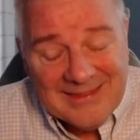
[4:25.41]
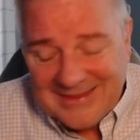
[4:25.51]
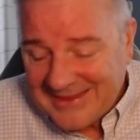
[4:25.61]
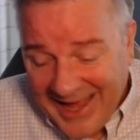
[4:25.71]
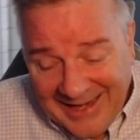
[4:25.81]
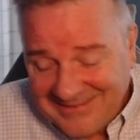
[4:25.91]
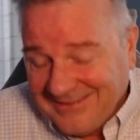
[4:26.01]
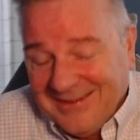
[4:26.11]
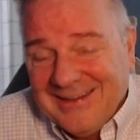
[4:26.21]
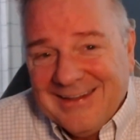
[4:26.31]
That's
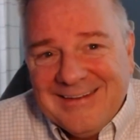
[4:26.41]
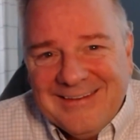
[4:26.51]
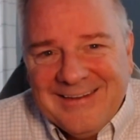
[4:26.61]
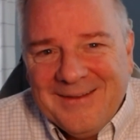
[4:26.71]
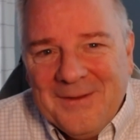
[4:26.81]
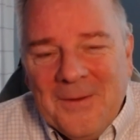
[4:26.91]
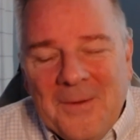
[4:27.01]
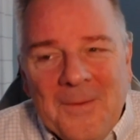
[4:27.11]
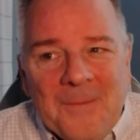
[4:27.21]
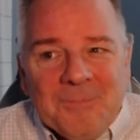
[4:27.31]
it.
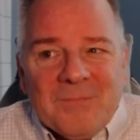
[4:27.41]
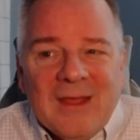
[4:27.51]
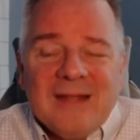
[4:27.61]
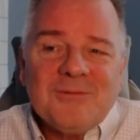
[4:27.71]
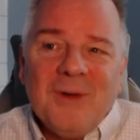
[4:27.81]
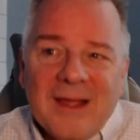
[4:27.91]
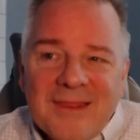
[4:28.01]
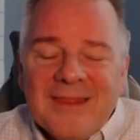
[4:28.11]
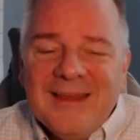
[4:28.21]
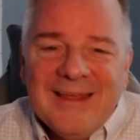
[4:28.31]
That's why I
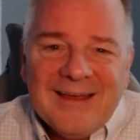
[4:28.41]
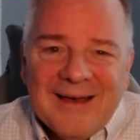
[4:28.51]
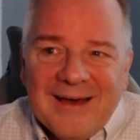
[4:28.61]
think